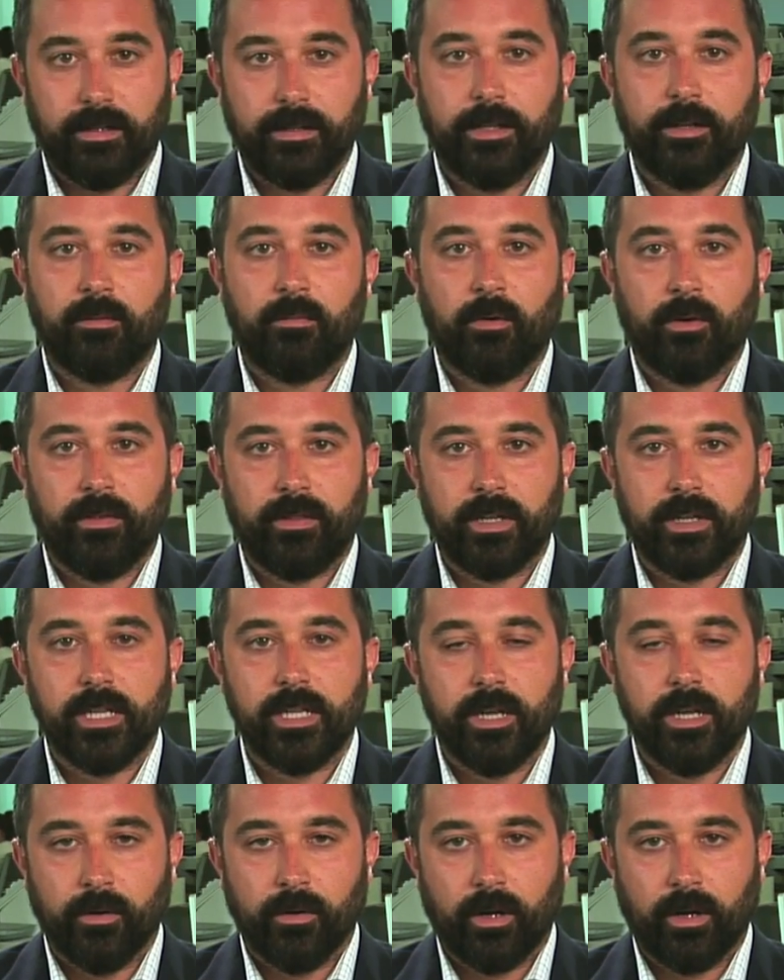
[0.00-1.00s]
little more than a
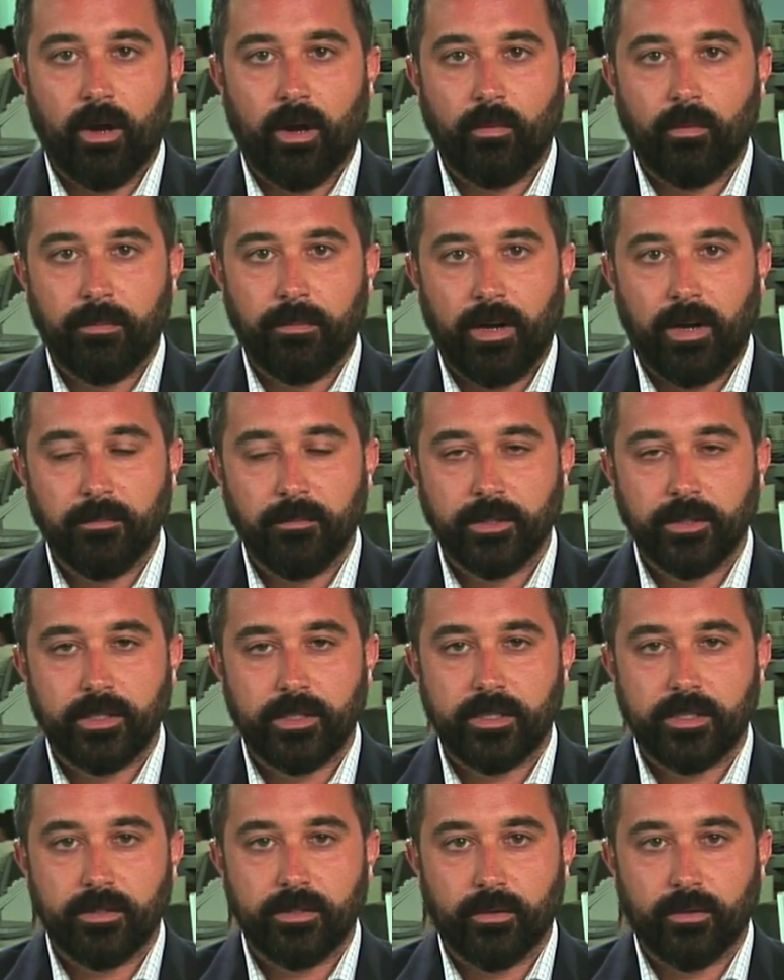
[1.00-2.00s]
year ago, we published a
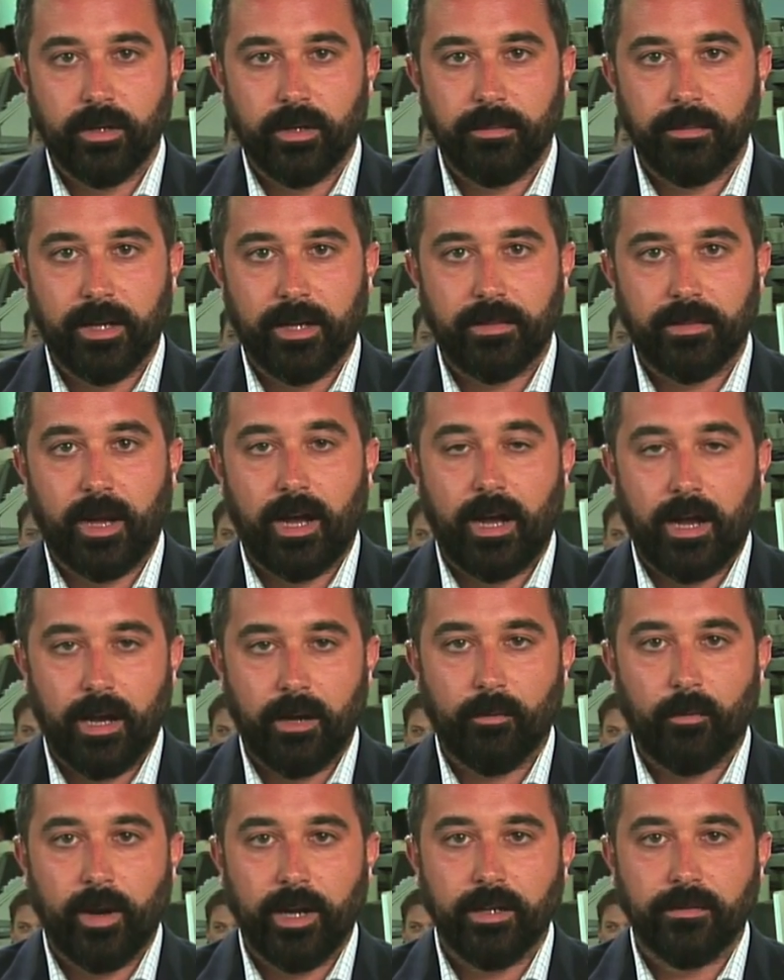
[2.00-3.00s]
story about the high
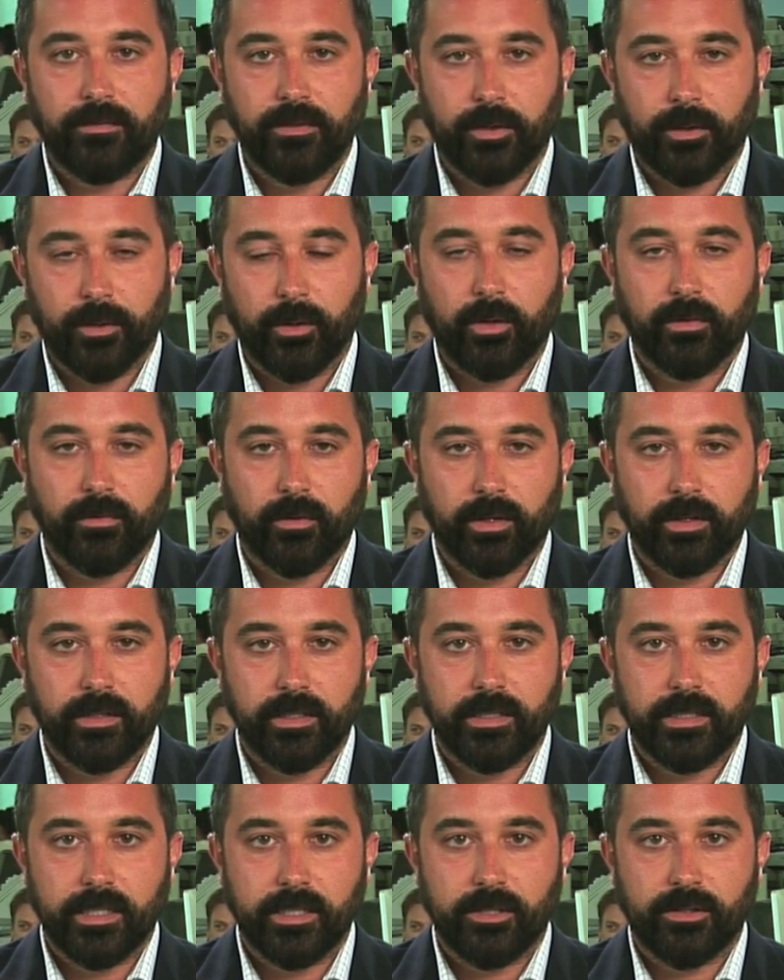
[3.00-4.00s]
rate of turnover at the
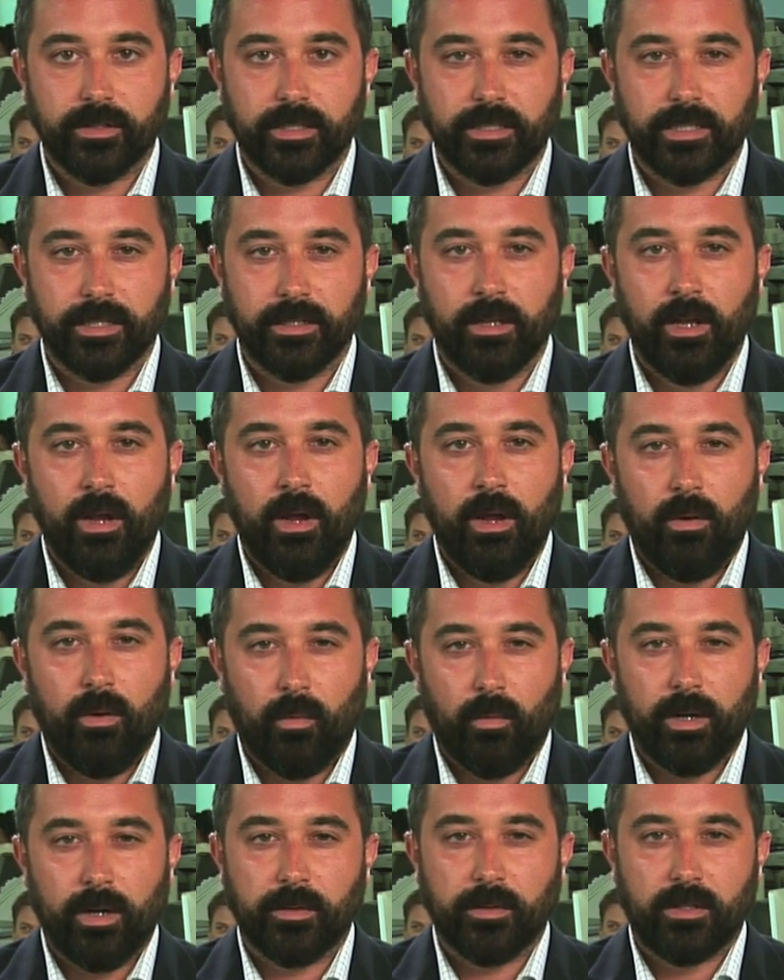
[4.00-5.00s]
district and
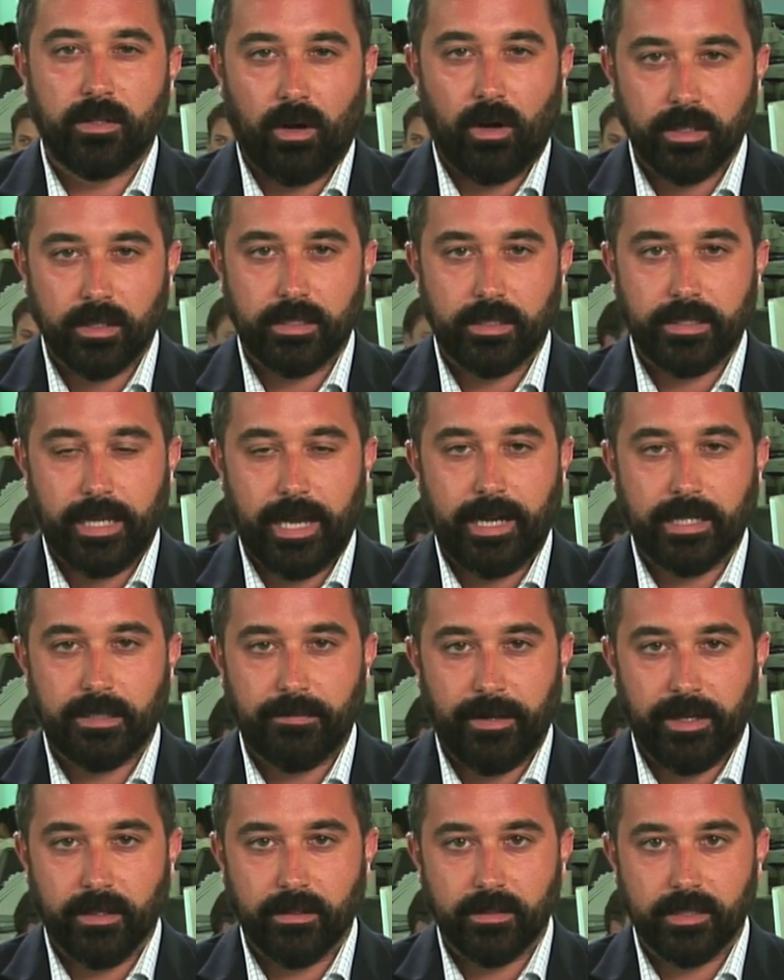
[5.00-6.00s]
what it was costing
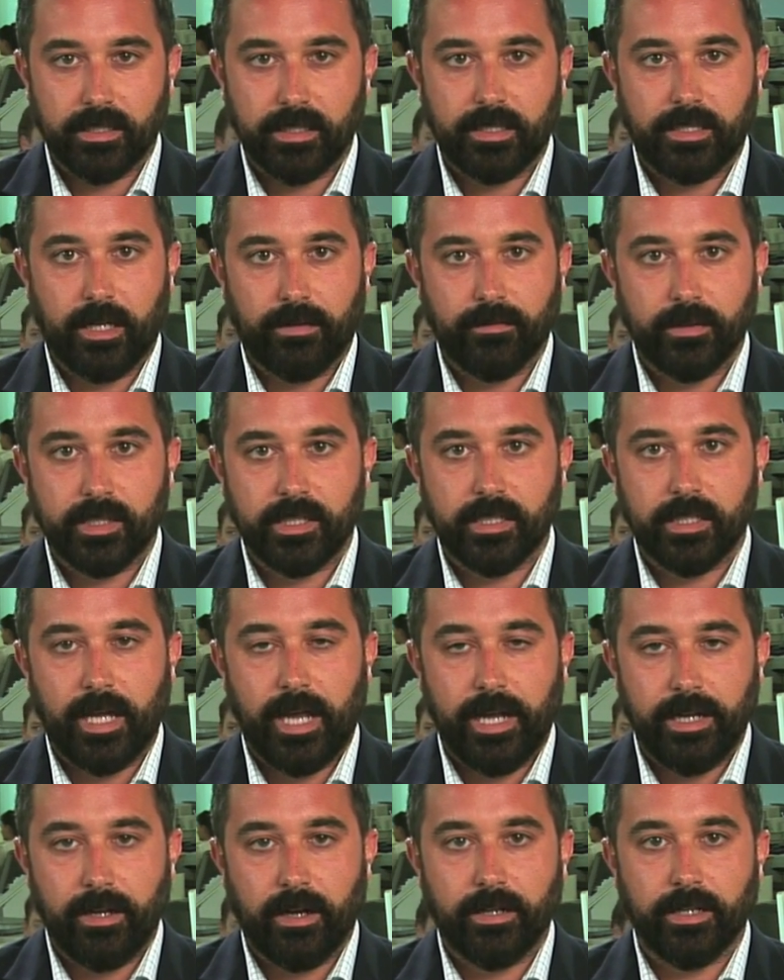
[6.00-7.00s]
taxpayers in severance and
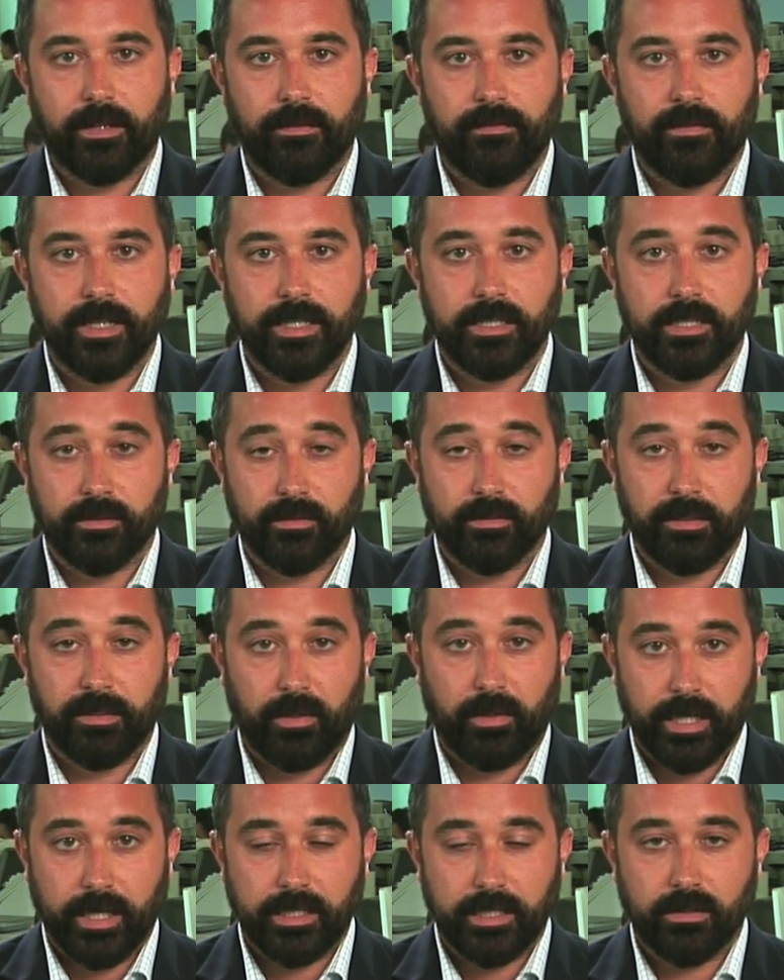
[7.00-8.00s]
headhunting fees to
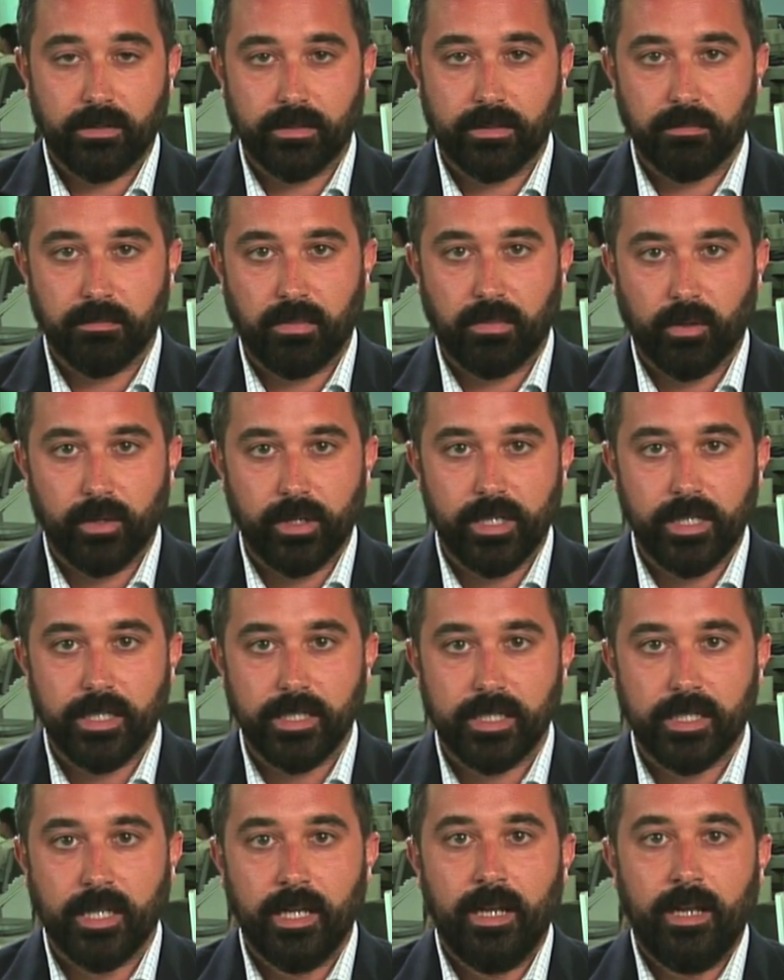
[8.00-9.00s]
replace those
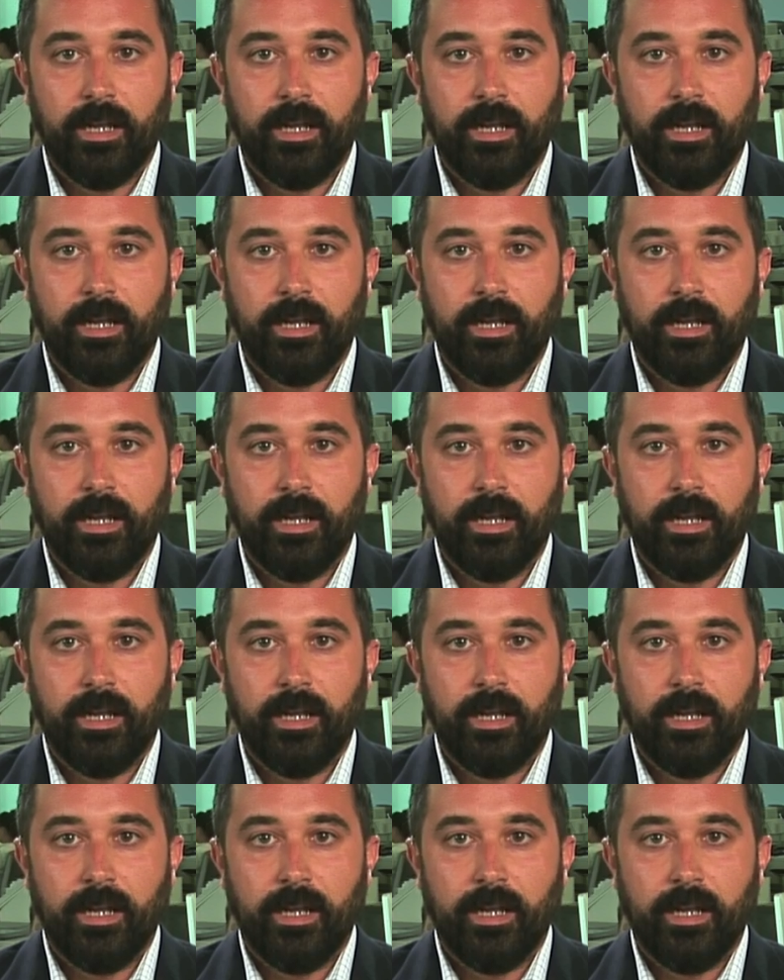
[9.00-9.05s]
employees.